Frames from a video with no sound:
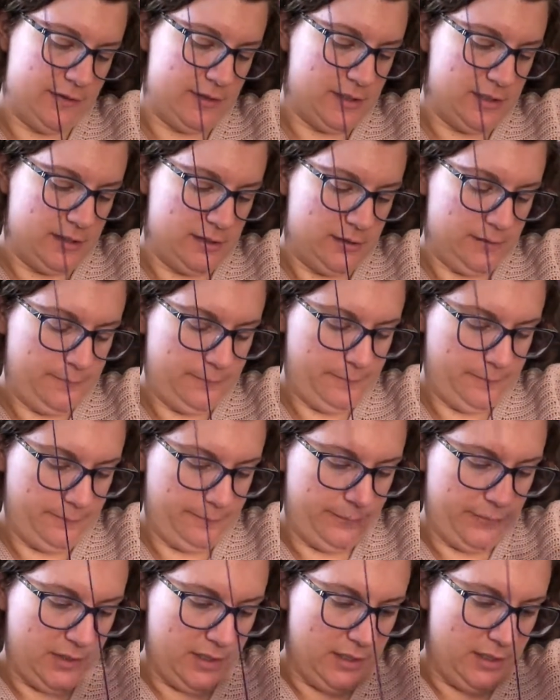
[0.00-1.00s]

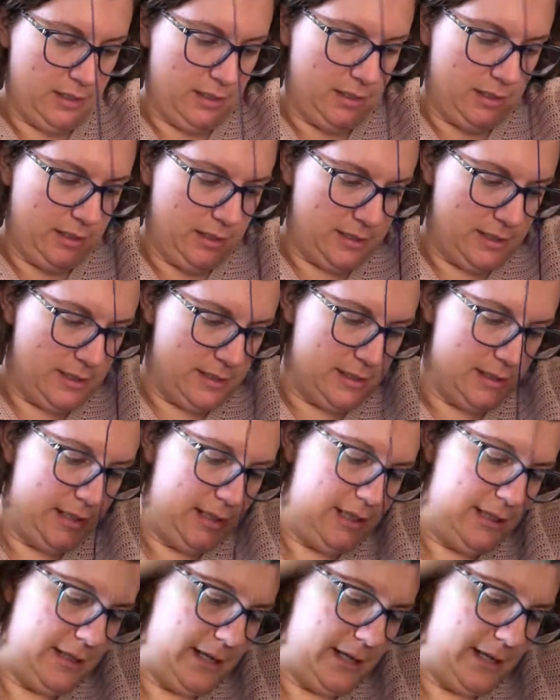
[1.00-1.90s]
it's easy to get